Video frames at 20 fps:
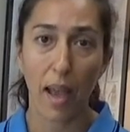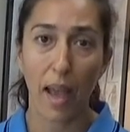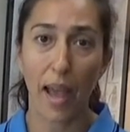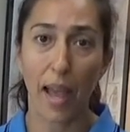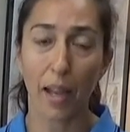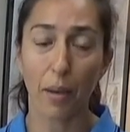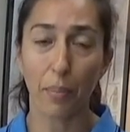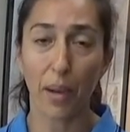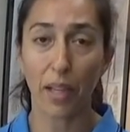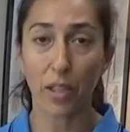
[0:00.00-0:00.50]

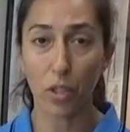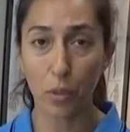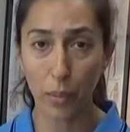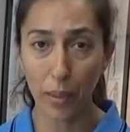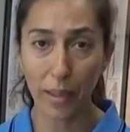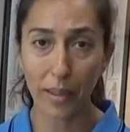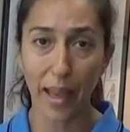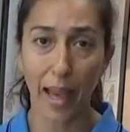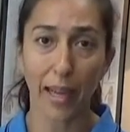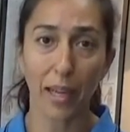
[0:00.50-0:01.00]
And by
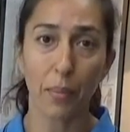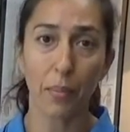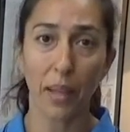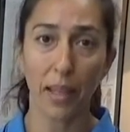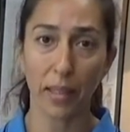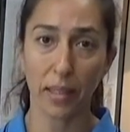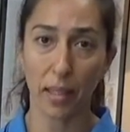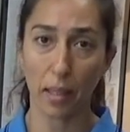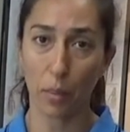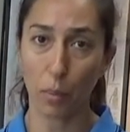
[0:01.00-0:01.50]
doing that, it
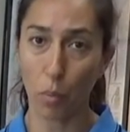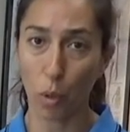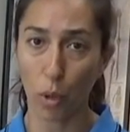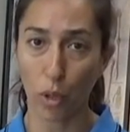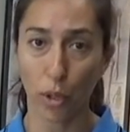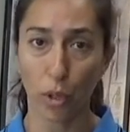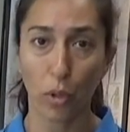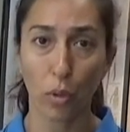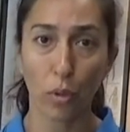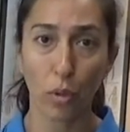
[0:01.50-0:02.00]
makes a
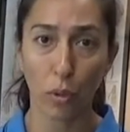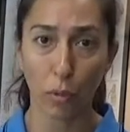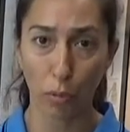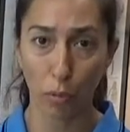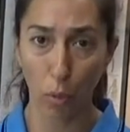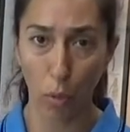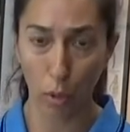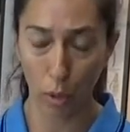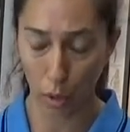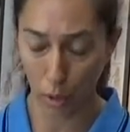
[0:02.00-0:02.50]
more
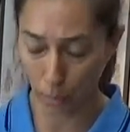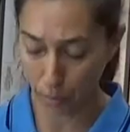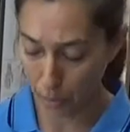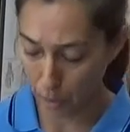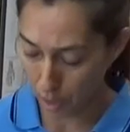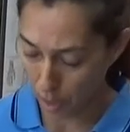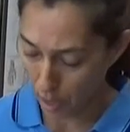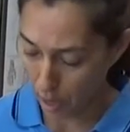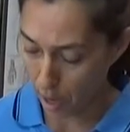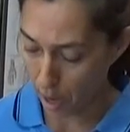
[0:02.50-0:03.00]
uniform
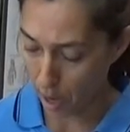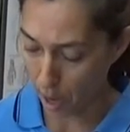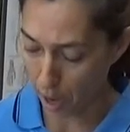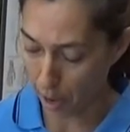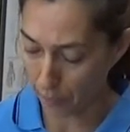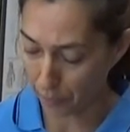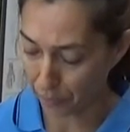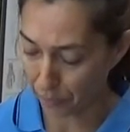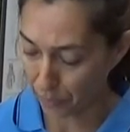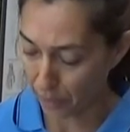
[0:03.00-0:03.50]

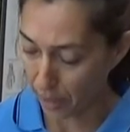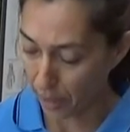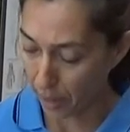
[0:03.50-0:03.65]
kind